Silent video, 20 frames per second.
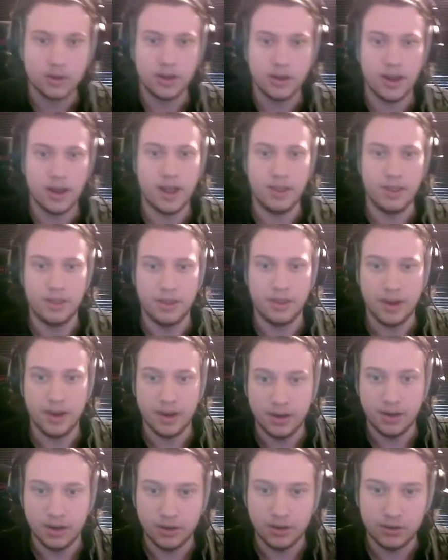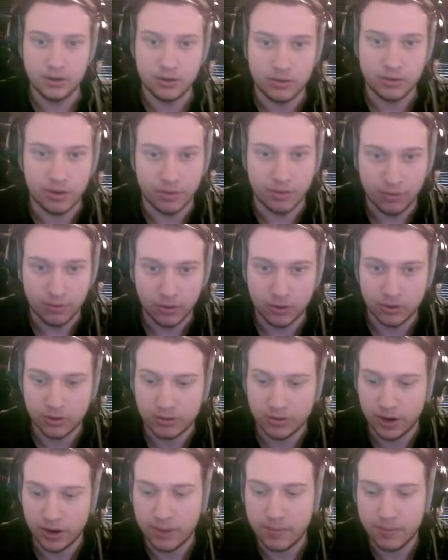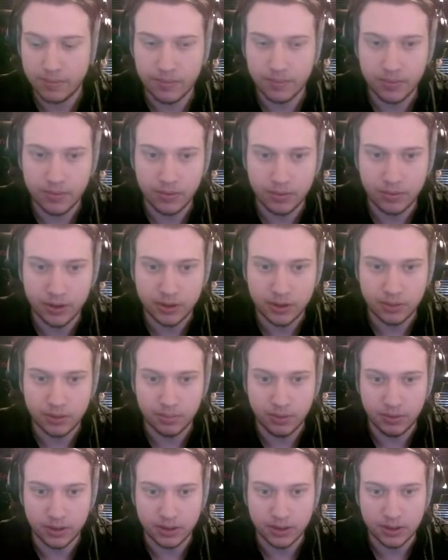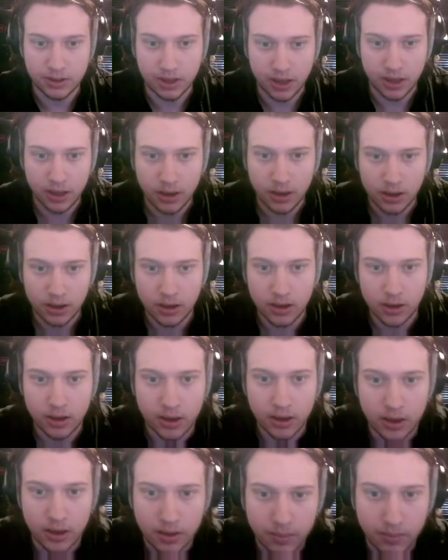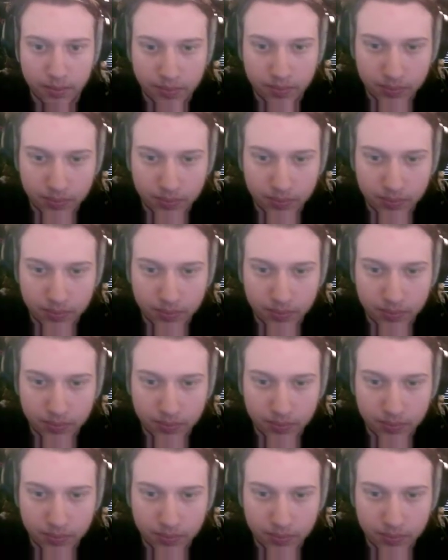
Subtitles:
And in the traverse, right, we simply say oh